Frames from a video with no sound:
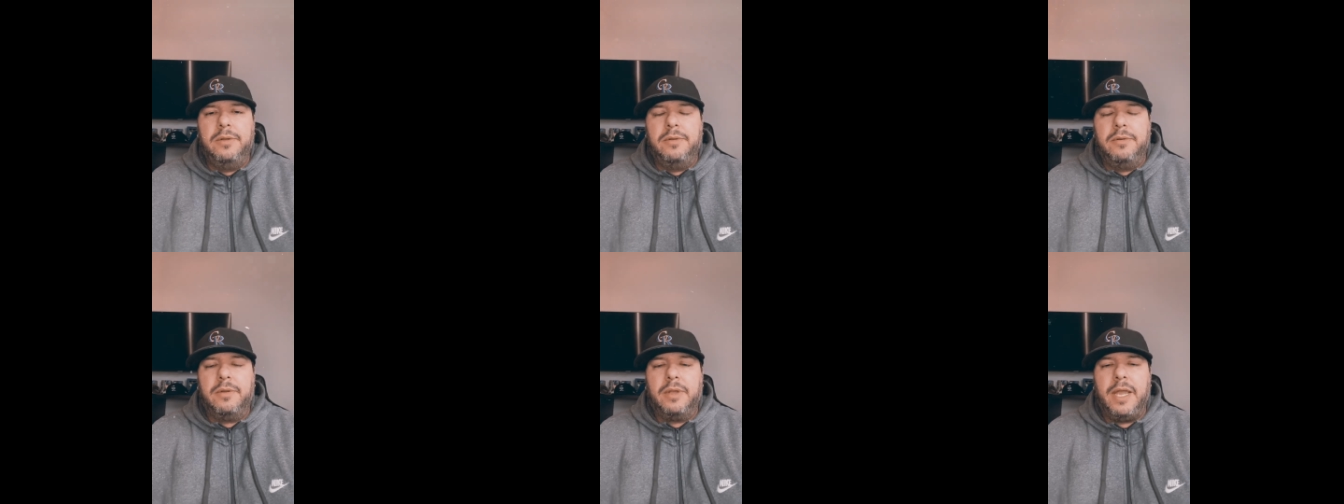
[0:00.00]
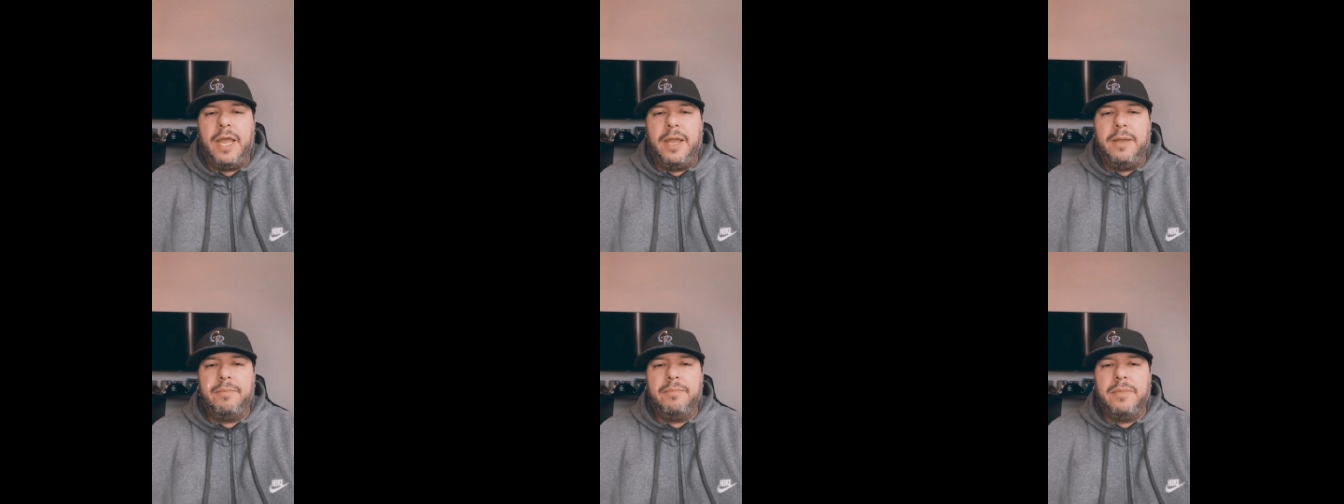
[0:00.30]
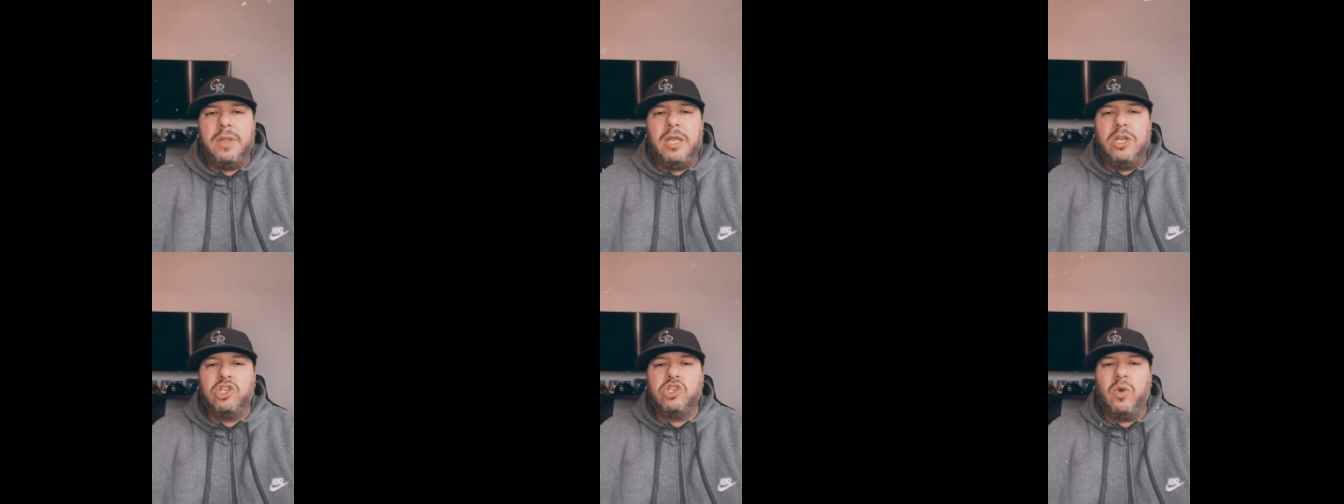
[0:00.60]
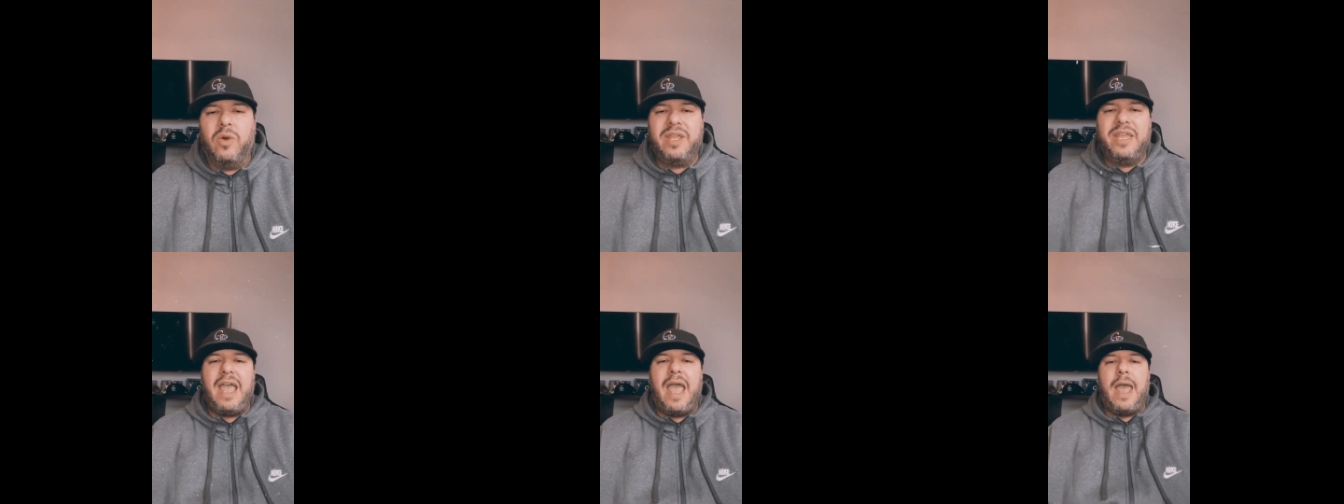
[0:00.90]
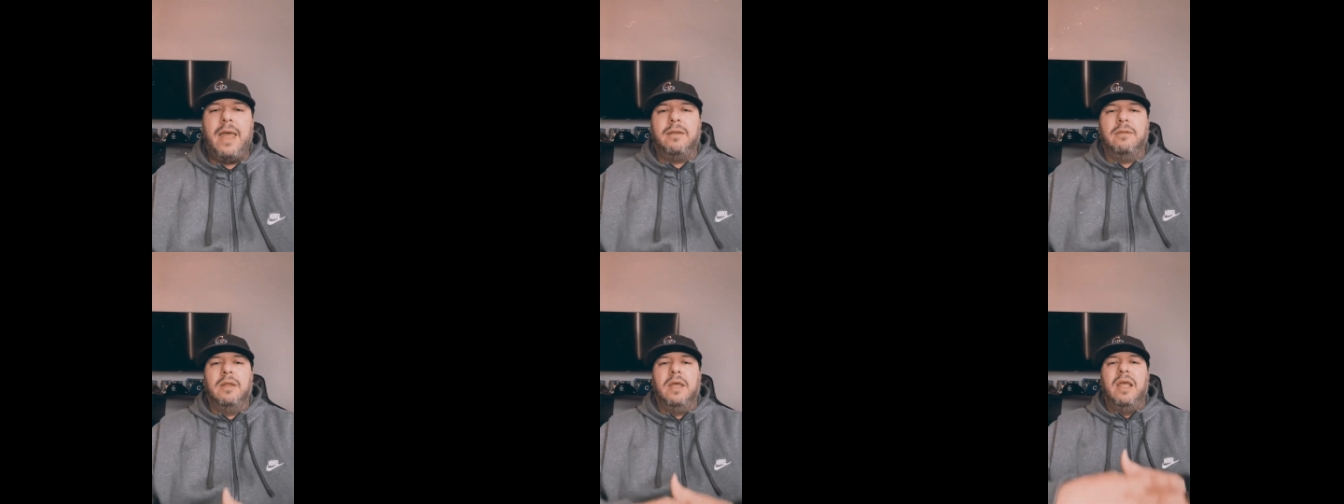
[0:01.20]
Okay? So
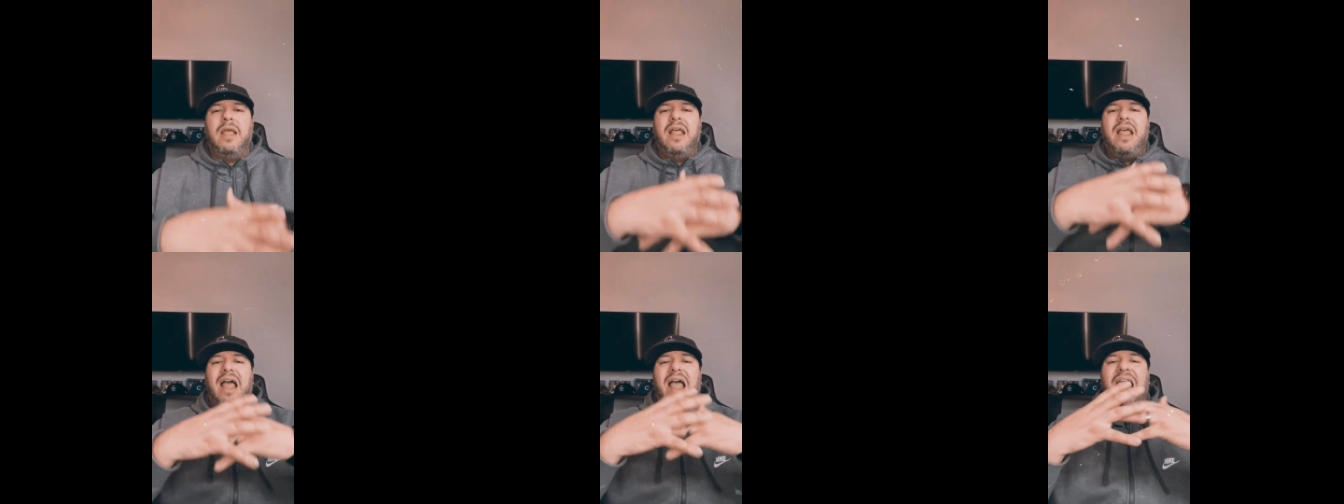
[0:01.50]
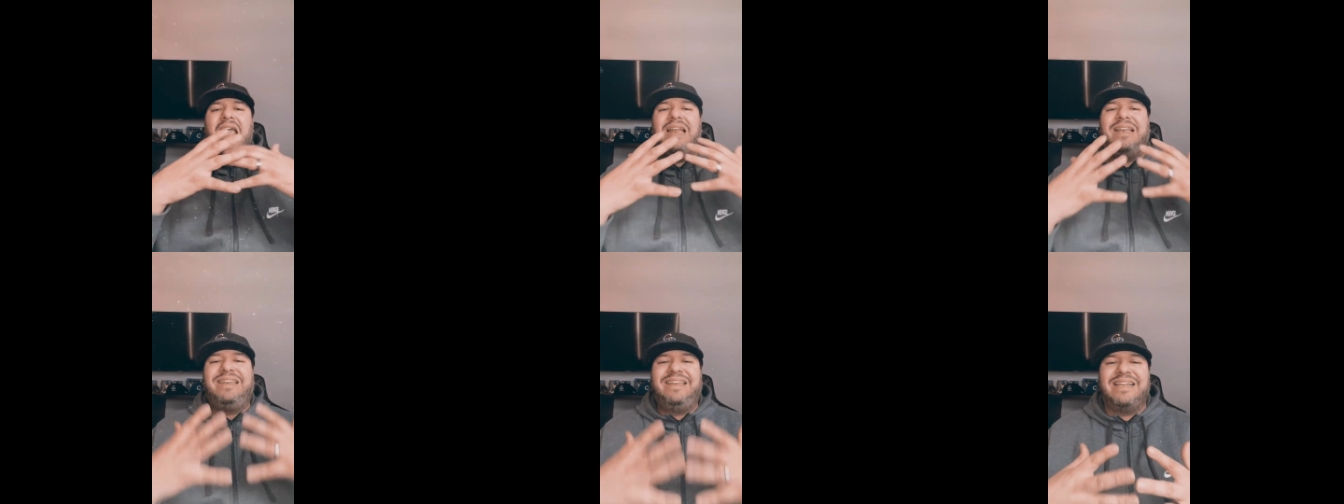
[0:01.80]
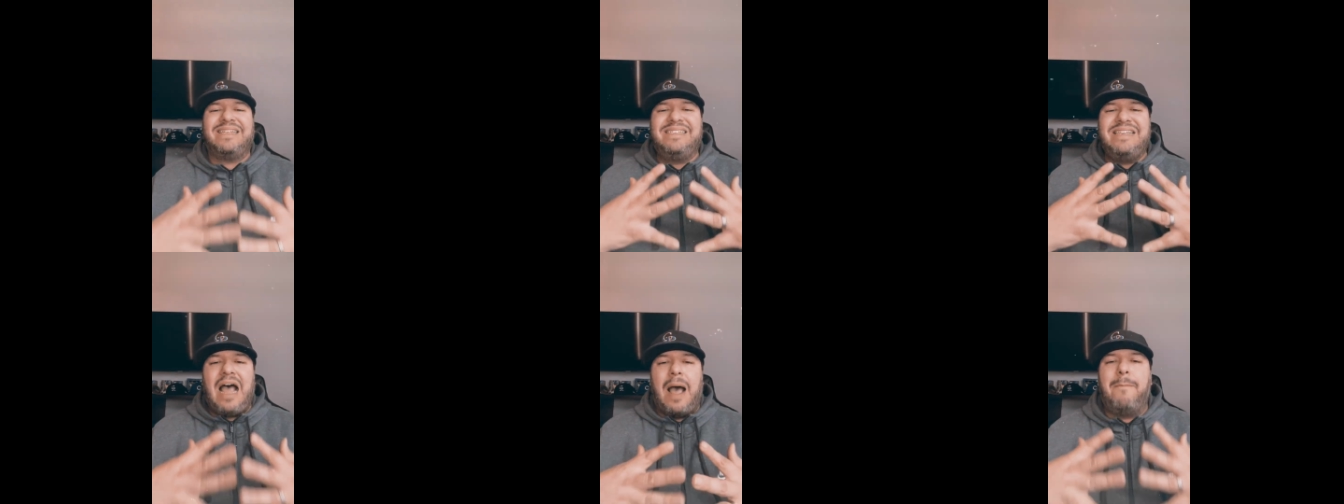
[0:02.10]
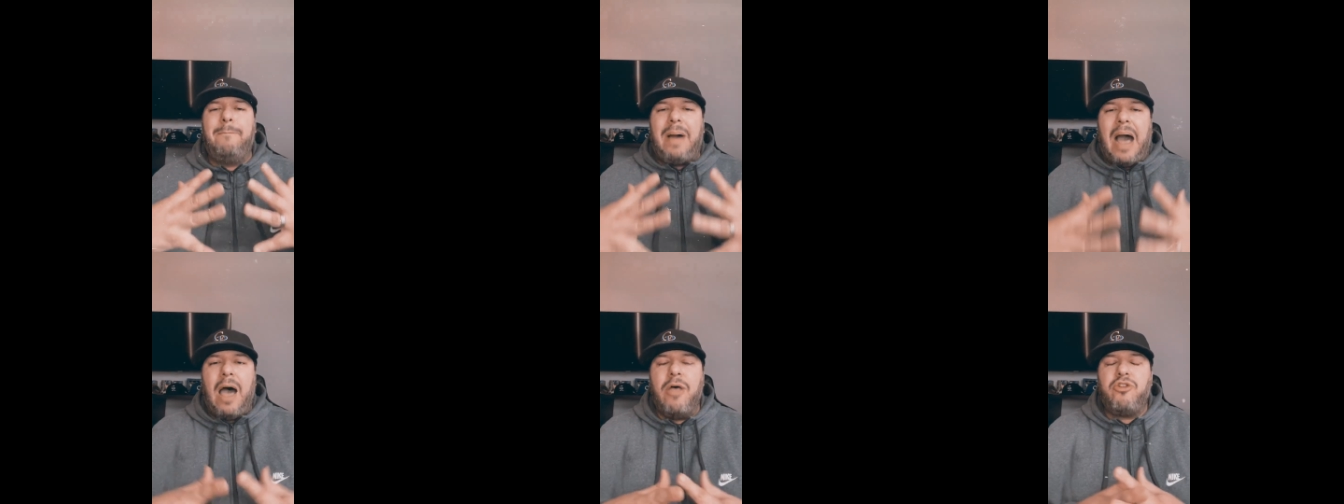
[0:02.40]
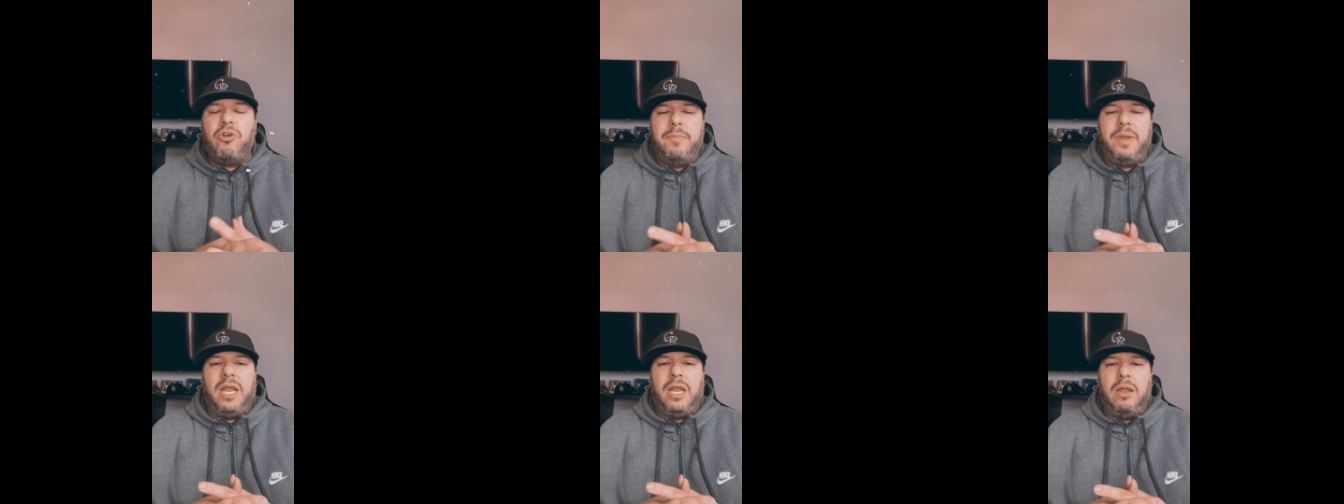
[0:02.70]
again, it does not
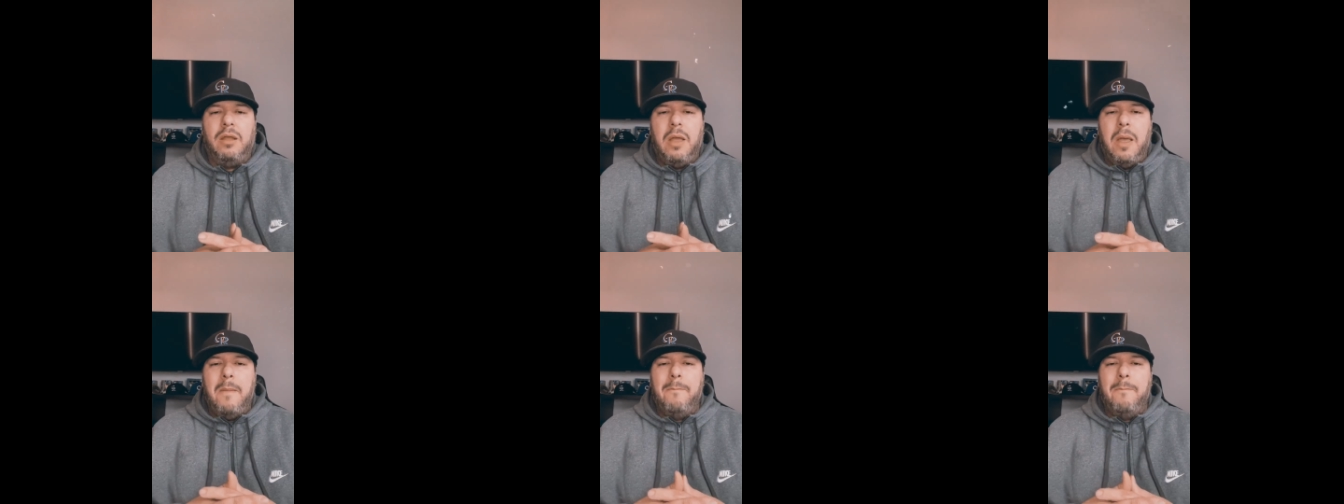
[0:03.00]
bother me.